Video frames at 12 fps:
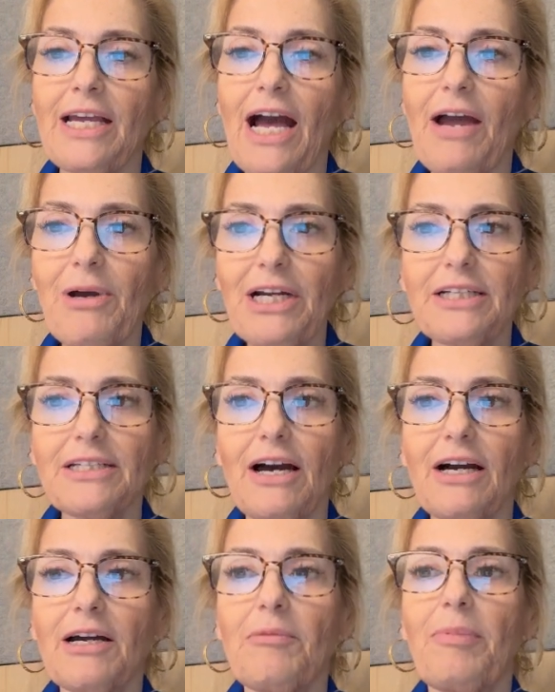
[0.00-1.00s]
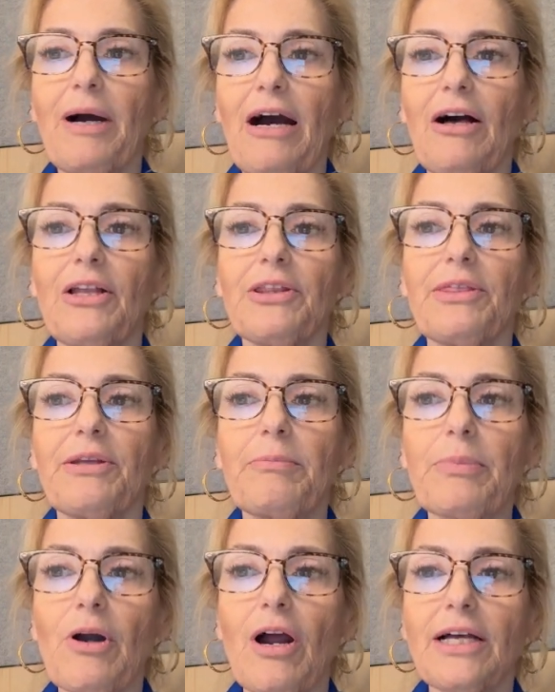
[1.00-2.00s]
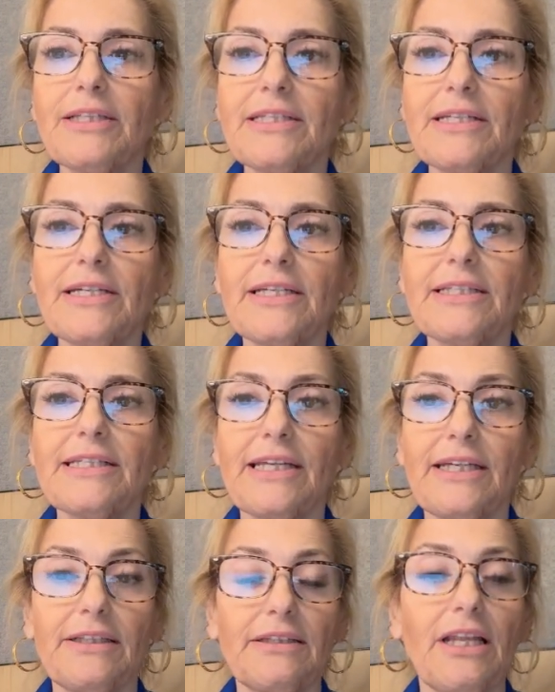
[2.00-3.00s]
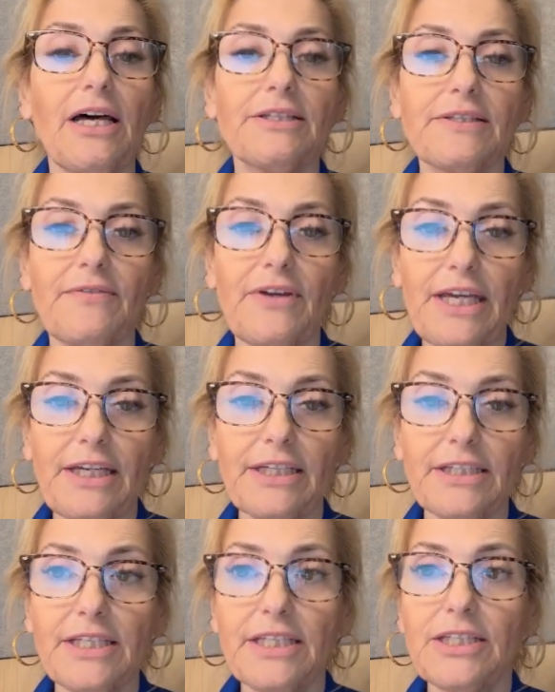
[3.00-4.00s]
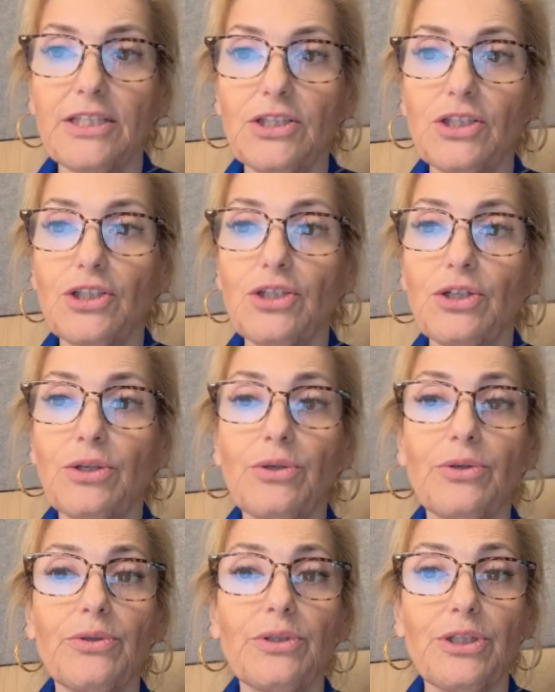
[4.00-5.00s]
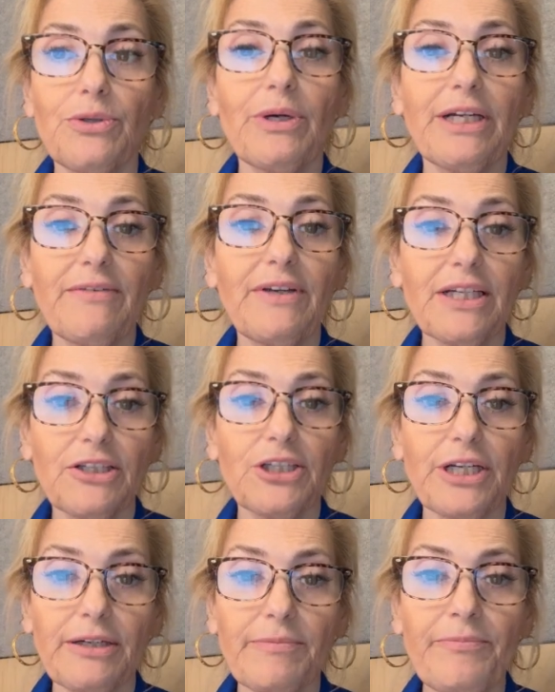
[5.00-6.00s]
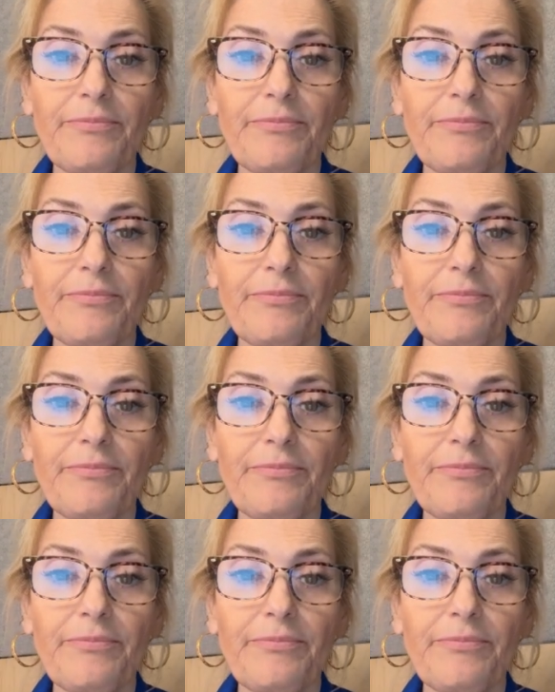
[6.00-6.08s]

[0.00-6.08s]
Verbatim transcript: I want to talk about the process in Las Vegas to do an eviction.